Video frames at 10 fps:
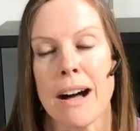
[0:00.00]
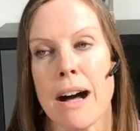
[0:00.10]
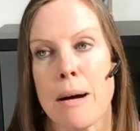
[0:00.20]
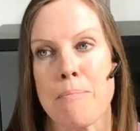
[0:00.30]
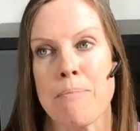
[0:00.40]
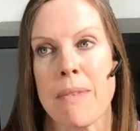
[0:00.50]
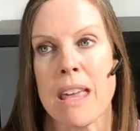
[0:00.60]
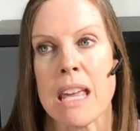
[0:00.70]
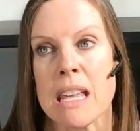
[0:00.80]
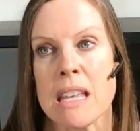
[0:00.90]
um,
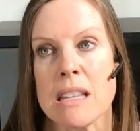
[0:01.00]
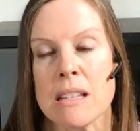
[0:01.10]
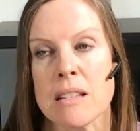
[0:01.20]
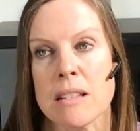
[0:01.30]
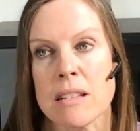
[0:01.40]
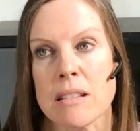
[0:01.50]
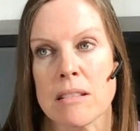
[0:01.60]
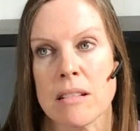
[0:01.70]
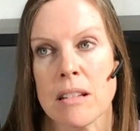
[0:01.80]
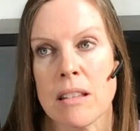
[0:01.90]
is
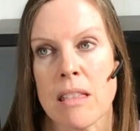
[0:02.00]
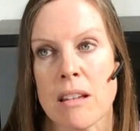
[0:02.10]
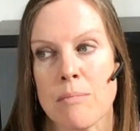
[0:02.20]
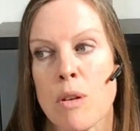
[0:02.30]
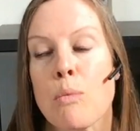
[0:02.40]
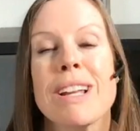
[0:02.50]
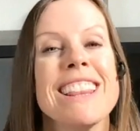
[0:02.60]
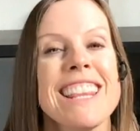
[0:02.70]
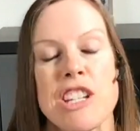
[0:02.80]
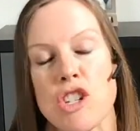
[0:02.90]
the the
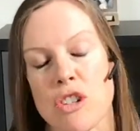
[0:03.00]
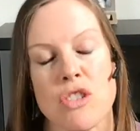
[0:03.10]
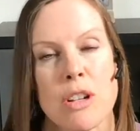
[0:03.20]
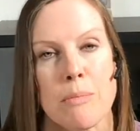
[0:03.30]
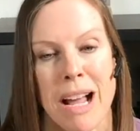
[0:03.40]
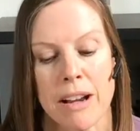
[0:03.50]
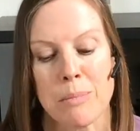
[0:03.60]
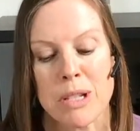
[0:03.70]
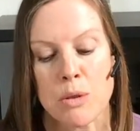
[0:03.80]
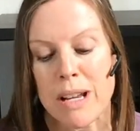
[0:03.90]
relationship kind of
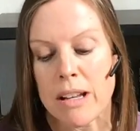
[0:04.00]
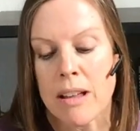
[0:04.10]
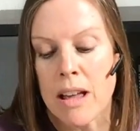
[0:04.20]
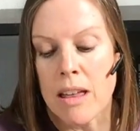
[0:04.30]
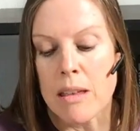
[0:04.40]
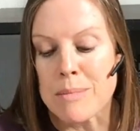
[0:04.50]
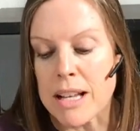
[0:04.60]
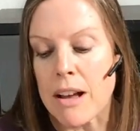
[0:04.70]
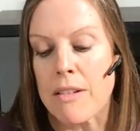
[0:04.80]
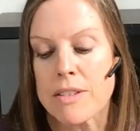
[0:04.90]
between
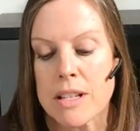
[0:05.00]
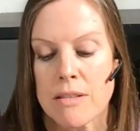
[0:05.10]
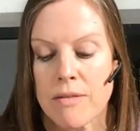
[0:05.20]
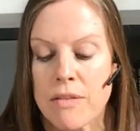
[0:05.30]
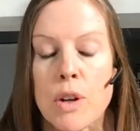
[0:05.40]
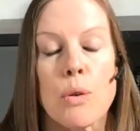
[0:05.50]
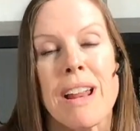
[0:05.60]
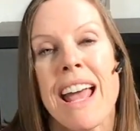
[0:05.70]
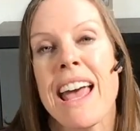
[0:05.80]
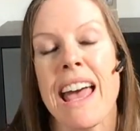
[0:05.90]
themselves,
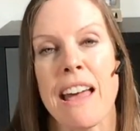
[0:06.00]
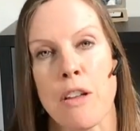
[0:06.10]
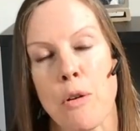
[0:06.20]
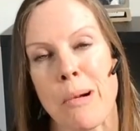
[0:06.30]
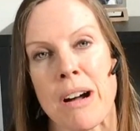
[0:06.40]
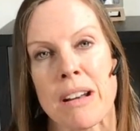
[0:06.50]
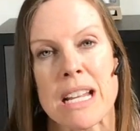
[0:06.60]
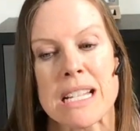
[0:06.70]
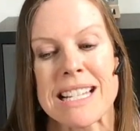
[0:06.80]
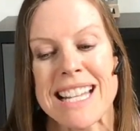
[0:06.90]
food, and their
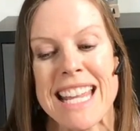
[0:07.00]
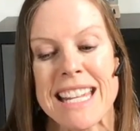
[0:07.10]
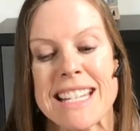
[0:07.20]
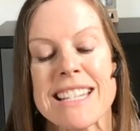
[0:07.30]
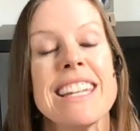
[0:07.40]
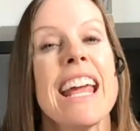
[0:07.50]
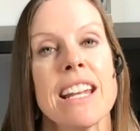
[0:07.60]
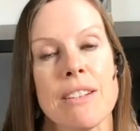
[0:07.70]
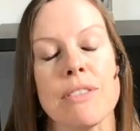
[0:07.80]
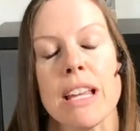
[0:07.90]
bodies. It is
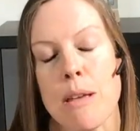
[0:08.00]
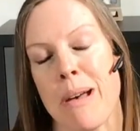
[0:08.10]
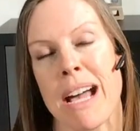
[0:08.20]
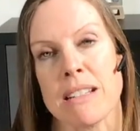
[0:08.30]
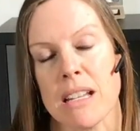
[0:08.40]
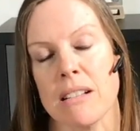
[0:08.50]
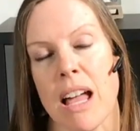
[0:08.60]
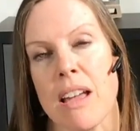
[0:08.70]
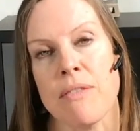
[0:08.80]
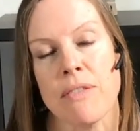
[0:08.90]
negatively impacting
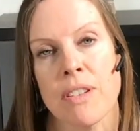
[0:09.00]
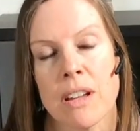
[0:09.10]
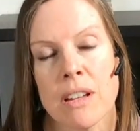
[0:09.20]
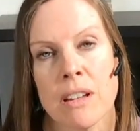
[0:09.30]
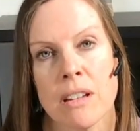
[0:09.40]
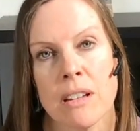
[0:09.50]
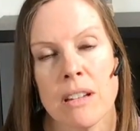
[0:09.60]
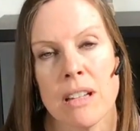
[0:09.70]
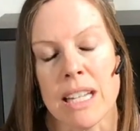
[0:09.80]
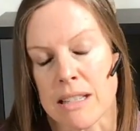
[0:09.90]
life
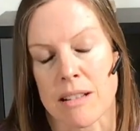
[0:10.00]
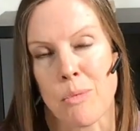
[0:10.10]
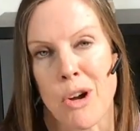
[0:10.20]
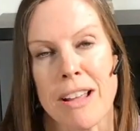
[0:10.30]
in some mm-hmm.